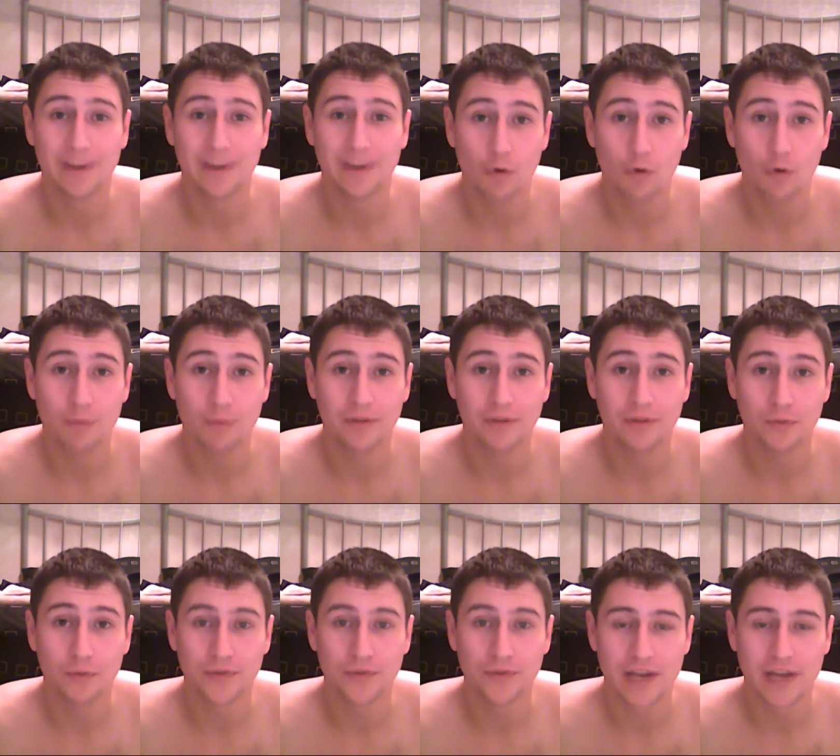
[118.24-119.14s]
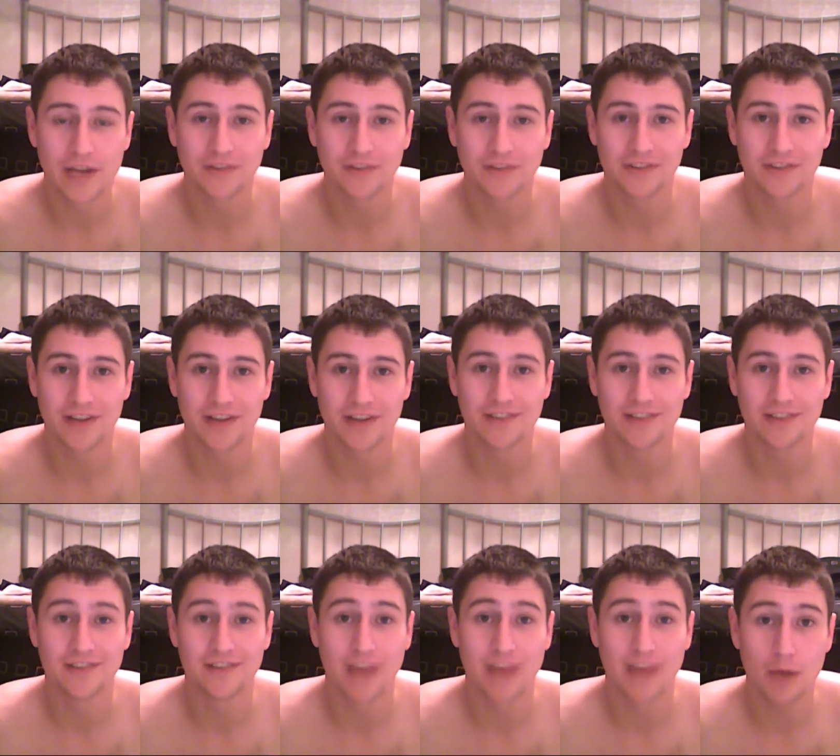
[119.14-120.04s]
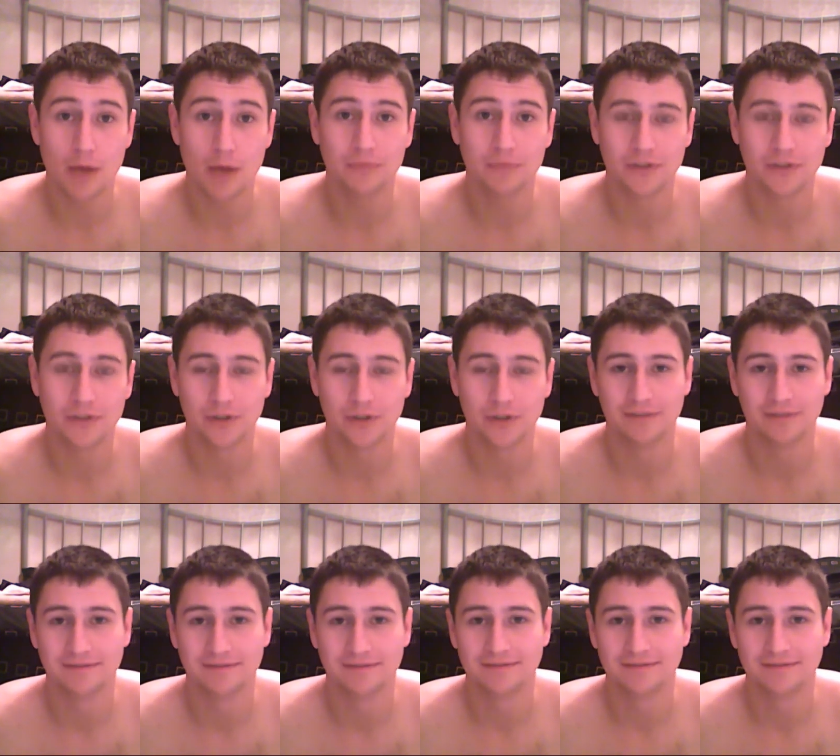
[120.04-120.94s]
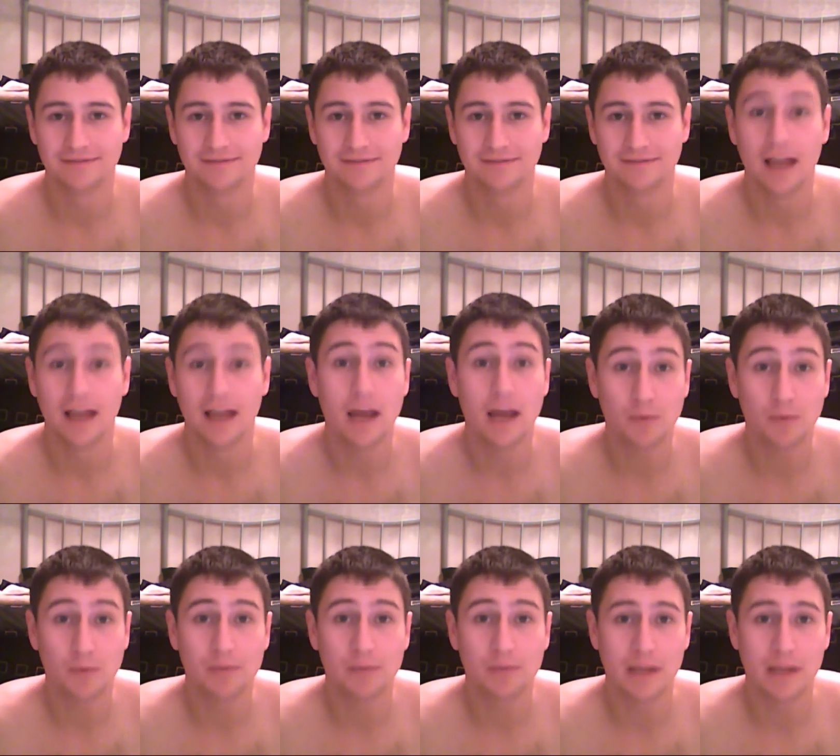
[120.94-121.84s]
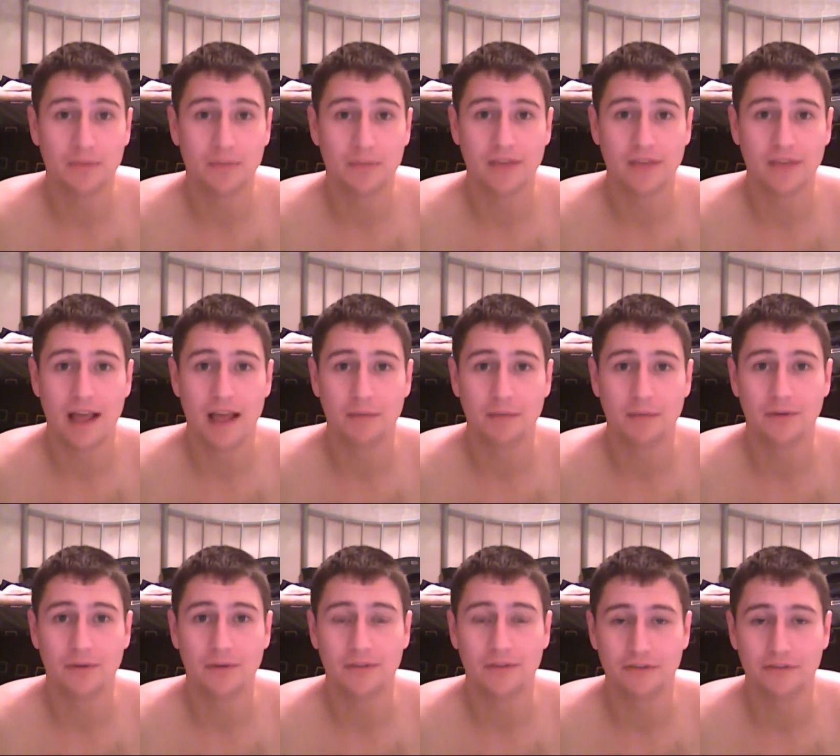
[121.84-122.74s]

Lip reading: hope that those exercises helped you and will be able to help you in the